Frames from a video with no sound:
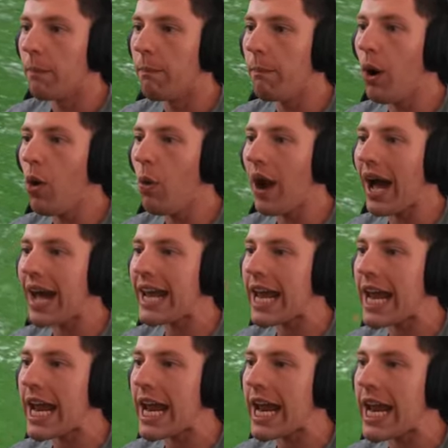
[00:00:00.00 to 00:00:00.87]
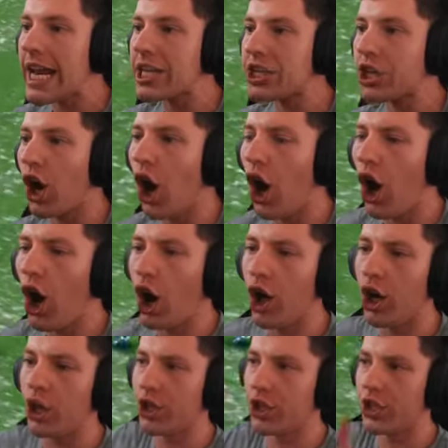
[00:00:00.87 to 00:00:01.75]
Muani
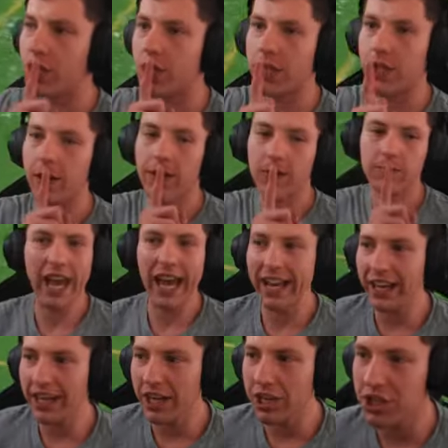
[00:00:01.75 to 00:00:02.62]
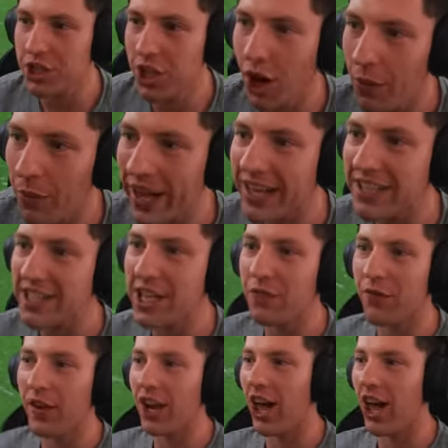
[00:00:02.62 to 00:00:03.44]
scores! And it is too easy.